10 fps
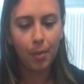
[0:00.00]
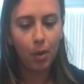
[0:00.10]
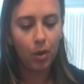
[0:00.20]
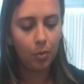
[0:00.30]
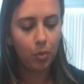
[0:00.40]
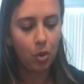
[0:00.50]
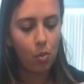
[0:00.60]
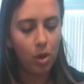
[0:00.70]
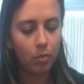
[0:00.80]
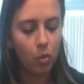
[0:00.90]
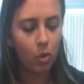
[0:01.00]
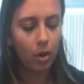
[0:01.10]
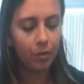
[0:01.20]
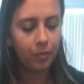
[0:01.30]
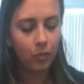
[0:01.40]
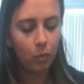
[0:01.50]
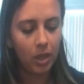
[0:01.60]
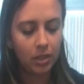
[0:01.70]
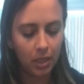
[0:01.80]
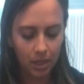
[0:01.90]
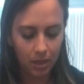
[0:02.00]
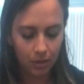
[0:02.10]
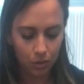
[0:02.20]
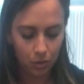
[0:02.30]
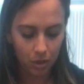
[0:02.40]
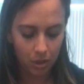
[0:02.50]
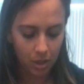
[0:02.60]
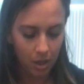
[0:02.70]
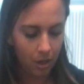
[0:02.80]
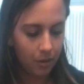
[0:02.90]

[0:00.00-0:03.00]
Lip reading: I want to pull one more. Why is that Ten of Swords there?